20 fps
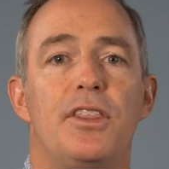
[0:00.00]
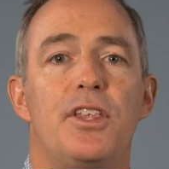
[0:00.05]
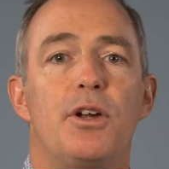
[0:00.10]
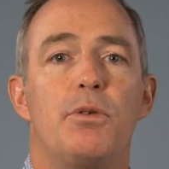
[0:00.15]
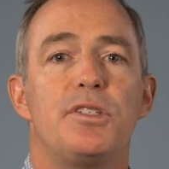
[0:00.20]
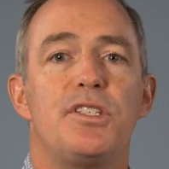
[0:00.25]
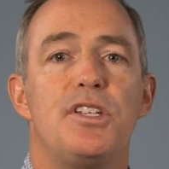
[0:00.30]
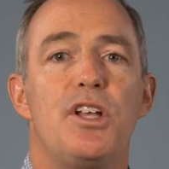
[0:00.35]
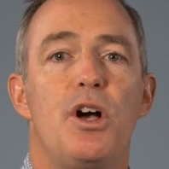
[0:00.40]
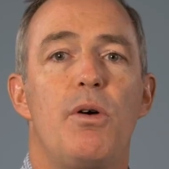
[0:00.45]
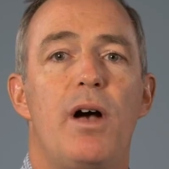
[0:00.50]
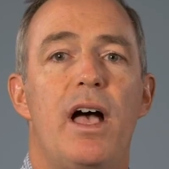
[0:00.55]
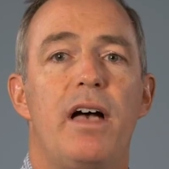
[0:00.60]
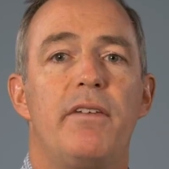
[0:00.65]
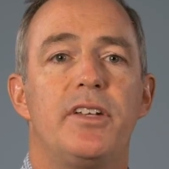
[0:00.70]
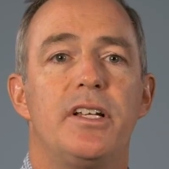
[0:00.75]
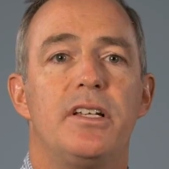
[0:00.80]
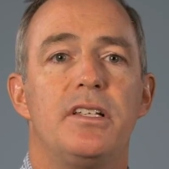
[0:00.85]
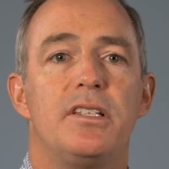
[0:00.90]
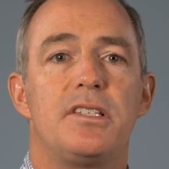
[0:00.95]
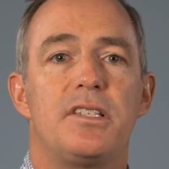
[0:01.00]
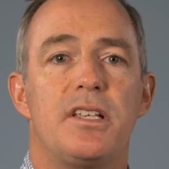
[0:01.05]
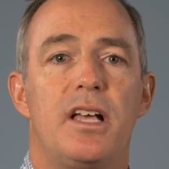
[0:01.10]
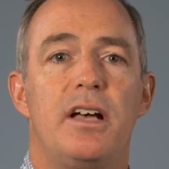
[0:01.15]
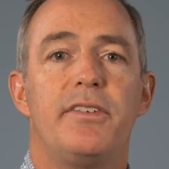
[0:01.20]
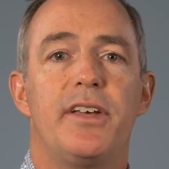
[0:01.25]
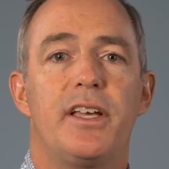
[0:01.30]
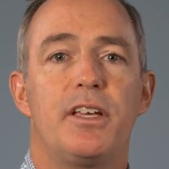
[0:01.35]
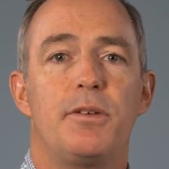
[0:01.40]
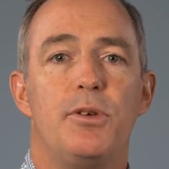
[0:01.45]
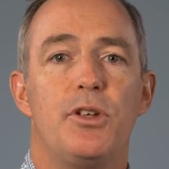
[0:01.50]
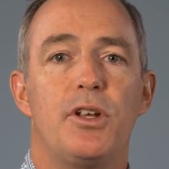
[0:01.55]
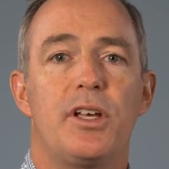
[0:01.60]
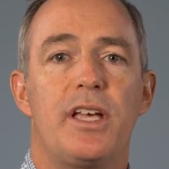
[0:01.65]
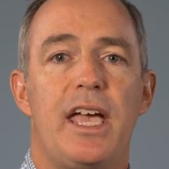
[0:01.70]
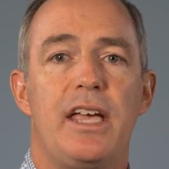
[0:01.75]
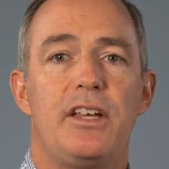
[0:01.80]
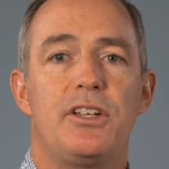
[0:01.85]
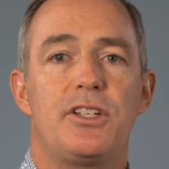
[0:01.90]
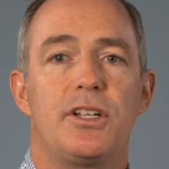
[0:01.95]
There was no evidence of a
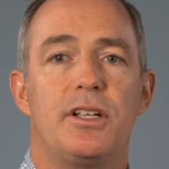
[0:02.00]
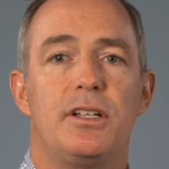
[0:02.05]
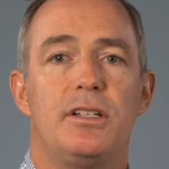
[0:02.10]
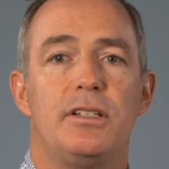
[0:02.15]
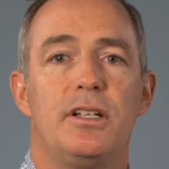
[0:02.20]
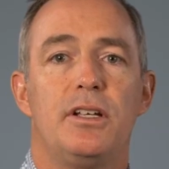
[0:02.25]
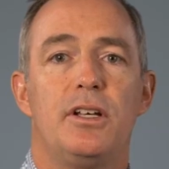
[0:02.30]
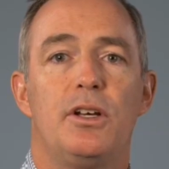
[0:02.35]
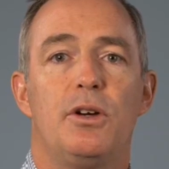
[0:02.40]
communication